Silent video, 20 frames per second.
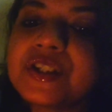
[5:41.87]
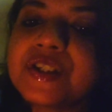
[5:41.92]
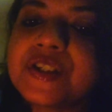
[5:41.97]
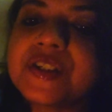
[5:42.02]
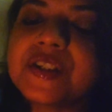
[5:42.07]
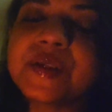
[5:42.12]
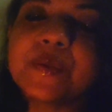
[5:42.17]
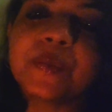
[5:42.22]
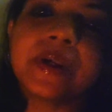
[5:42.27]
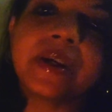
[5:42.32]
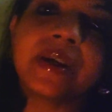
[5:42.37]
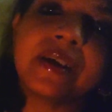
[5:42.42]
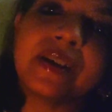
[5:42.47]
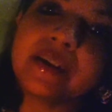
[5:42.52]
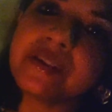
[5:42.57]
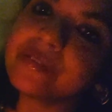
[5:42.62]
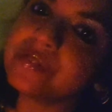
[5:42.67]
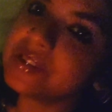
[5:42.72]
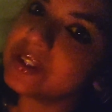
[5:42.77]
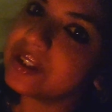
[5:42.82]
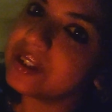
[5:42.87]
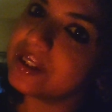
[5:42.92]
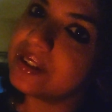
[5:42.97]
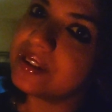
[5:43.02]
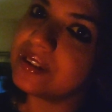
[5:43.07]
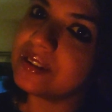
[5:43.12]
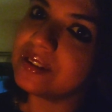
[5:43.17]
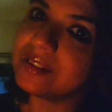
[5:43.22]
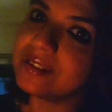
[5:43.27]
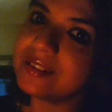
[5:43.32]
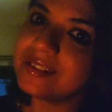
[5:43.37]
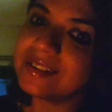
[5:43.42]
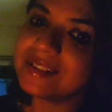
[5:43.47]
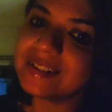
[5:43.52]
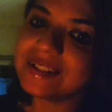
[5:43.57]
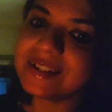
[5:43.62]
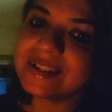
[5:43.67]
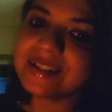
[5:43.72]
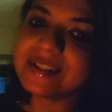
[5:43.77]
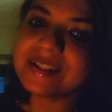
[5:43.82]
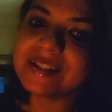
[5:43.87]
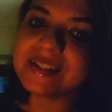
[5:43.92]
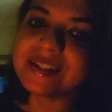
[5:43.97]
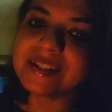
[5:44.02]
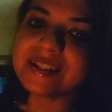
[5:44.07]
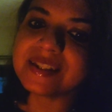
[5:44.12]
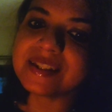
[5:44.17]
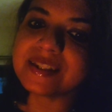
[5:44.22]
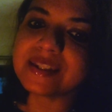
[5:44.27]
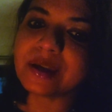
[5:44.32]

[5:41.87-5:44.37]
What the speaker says: just the way even here it is